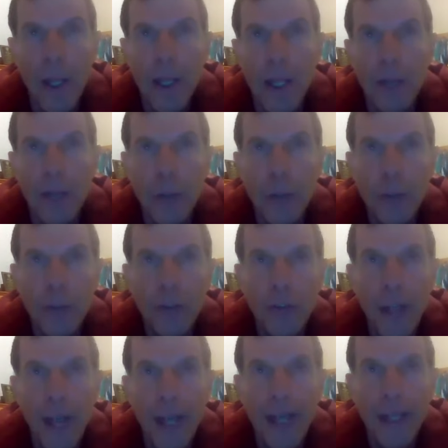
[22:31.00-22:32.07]
If you
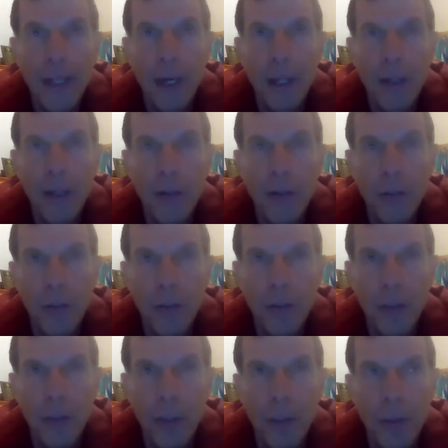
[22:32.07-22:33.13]
say under the Social
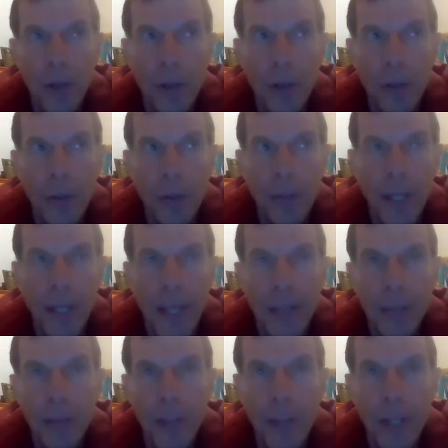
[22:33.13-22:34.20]
Security program you
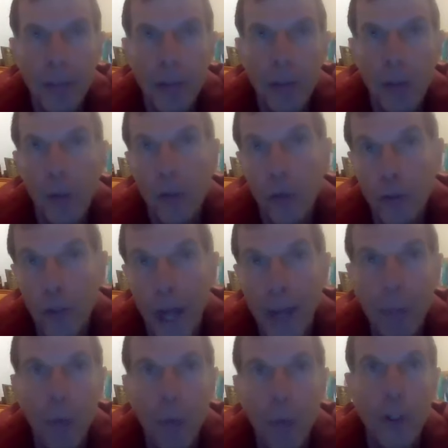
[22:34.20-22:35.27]
became disabled or you
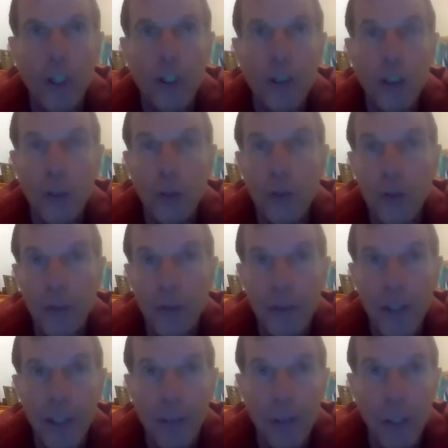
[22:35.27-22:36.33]
stopped working June
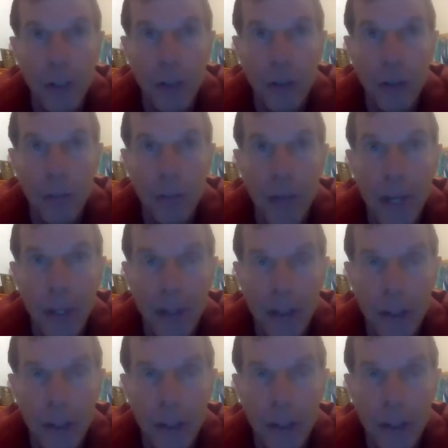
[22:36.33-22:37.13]
15th because of your medical